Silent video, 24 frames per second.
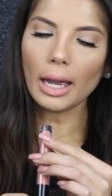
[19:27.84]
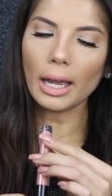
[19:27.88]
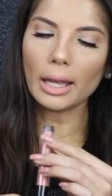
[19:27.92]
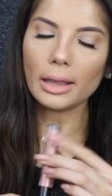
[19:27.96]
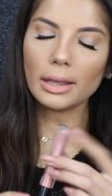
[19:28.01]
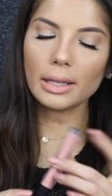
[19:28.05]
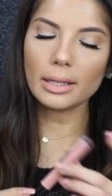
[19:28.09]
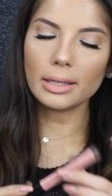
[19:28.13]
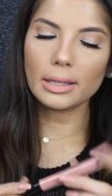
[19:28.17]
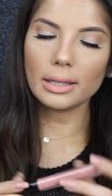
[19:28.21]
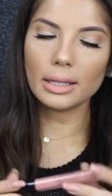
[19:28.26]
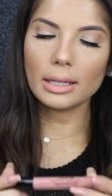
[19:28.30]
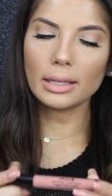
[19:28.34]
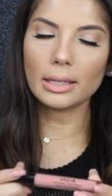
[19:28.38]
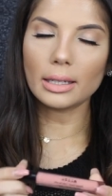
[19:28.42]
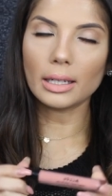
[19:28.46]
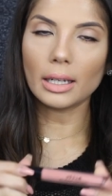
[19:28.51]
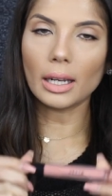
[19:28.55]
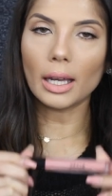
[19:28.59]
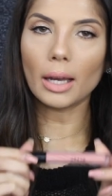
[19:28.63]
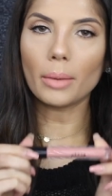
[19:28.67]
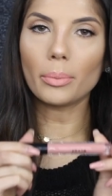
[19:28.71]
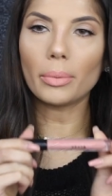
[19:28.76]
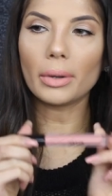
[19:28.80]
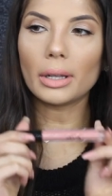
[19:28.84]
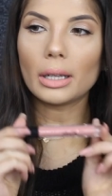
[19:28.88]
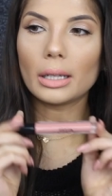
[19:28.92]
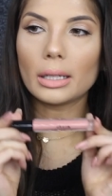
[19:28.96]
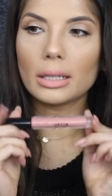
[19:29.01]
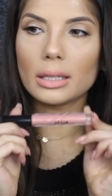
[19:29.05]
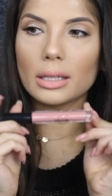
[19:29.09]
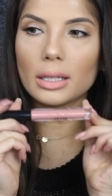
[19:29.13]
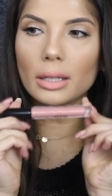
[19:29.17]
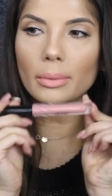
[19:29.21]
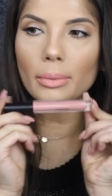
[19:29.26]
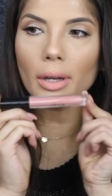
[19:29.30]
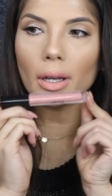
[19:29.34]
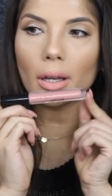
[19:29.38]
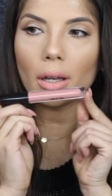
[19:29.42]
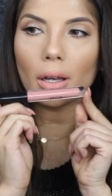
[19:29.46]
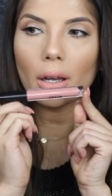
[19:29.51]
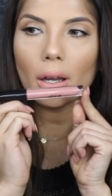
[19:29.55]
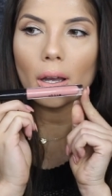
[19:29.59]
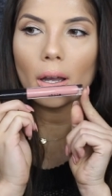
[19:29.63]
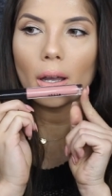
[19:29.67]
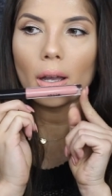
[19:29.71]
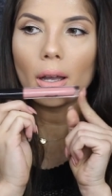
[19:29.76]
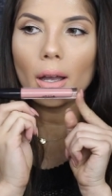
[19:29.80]
and this is in
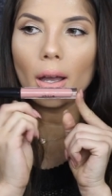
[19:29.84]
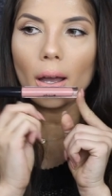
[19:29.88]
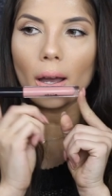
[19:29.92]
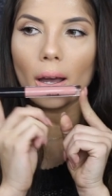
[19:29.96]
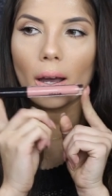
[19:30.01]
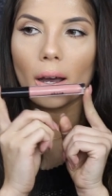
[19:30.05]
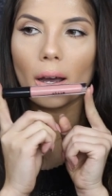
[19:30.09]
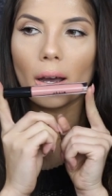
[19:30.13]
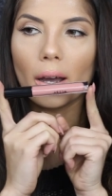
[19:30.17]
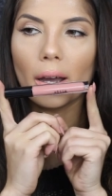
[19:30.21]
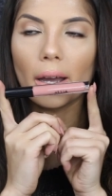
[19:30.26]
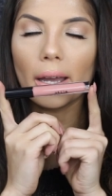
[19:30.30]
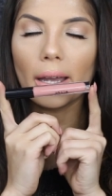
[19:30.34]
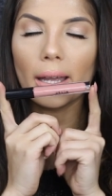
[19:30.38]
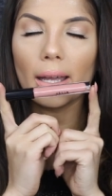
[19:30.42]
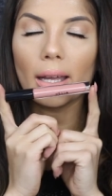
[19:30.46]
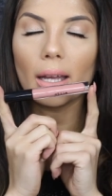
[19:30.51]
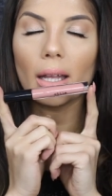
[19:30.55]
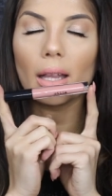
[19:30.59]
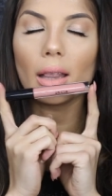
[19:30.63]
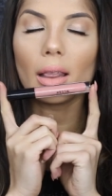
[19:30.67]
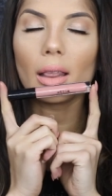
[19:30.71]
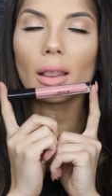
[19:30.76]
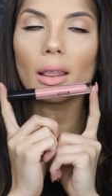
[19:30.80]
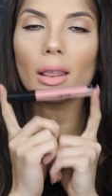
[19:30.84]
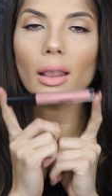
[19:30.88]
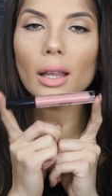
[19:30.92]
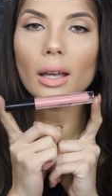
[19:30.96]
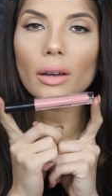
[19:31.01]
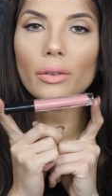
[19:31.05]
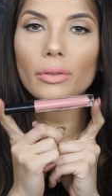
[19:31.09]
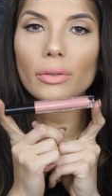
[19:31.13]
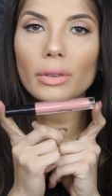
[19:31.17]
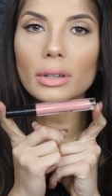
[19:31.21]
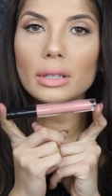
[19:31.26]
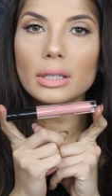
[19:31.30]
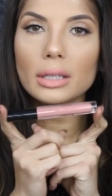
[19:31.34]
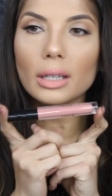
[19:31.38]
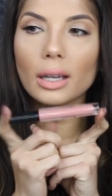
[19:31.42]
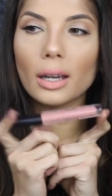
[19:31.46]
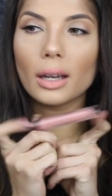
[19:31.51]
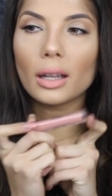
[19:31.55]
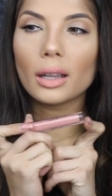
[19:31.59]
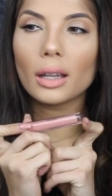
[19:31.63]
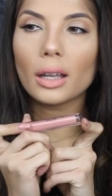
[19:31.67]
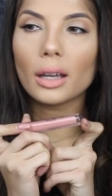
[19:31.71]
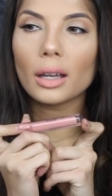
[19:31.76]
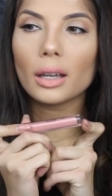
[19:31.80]
Bellissima. I love this
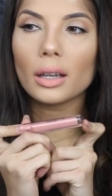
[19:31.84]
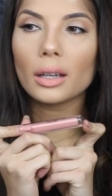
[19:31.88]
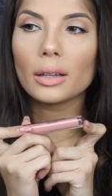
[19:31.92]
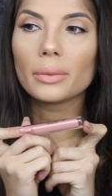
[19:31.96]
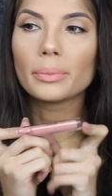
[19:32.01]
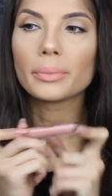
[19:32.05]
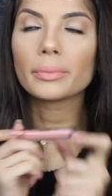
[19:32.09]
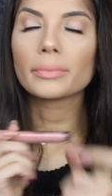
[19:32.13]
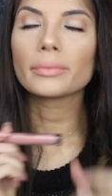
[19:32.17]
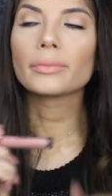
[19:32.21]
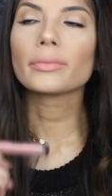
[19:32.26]
colour.